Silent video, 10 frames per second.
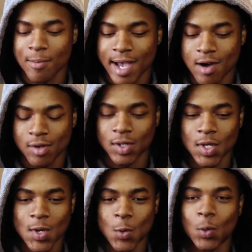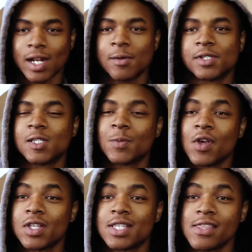about what I was
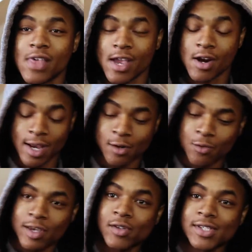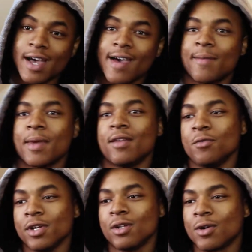experiencing there in real time
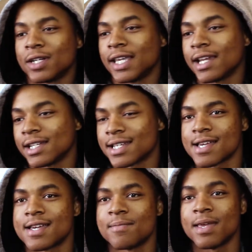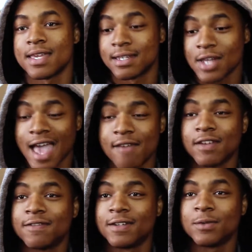and real organic time and
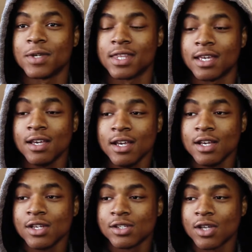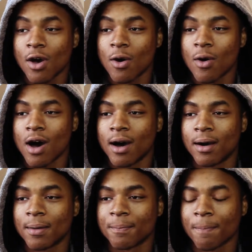having fun with it. So
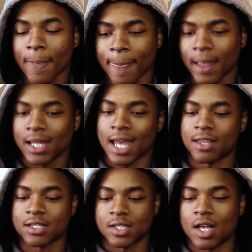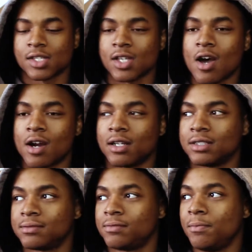a lot of the songs
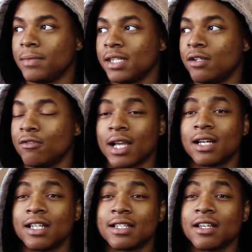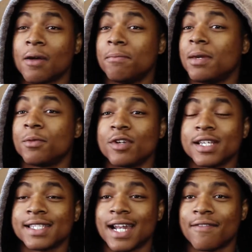are me recollecting on
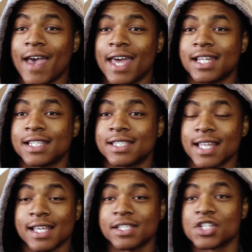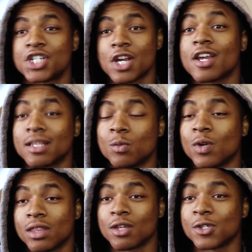memories that I've had in the States and sharing them
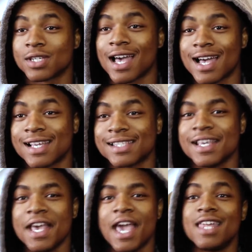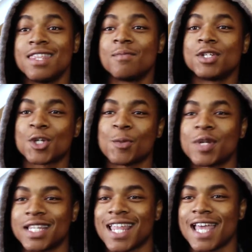with those guys, and them
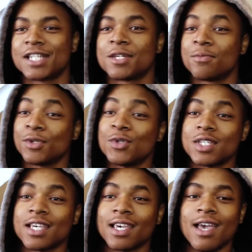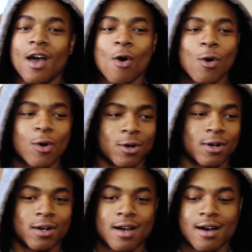interpreting that into music,
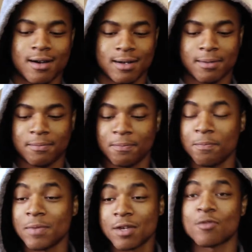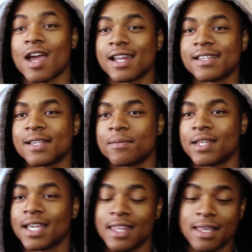or me writing
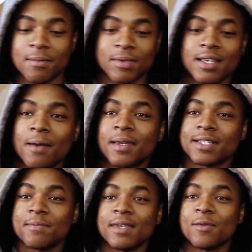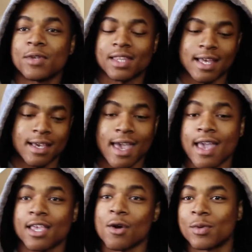something and them coming to me with like,
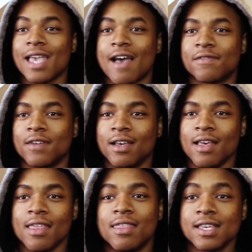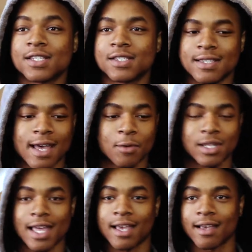hey, yo, we have this that
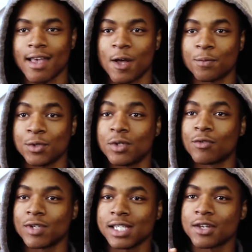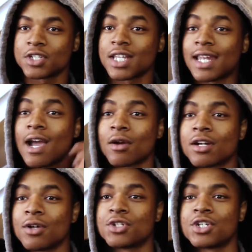would like help you to really understand our
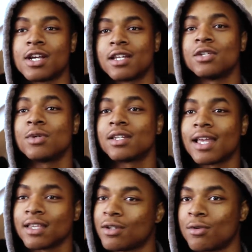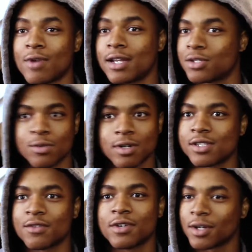culture, and you can like, you know, write your
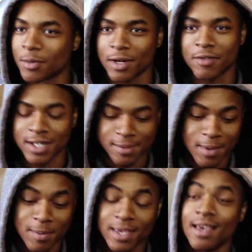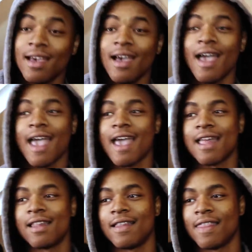words over it or whatever it is may be.
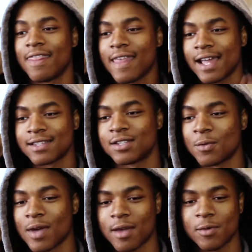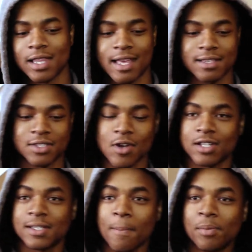And that's the way we like
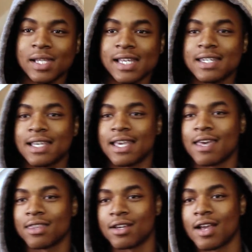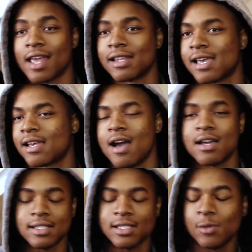started to blend together. And like,
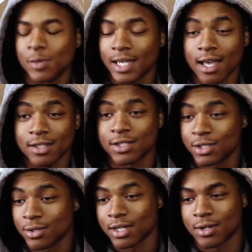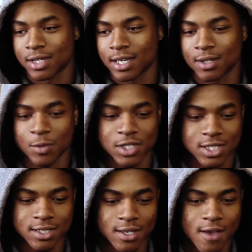honestly, when we got in the studio together, we
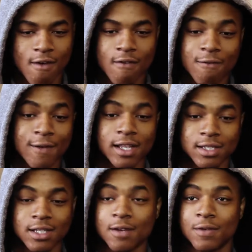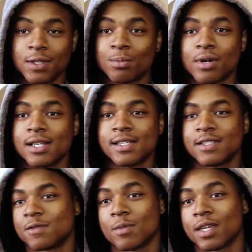just fell in love with the
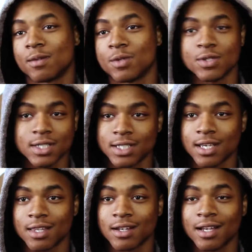process of making music together.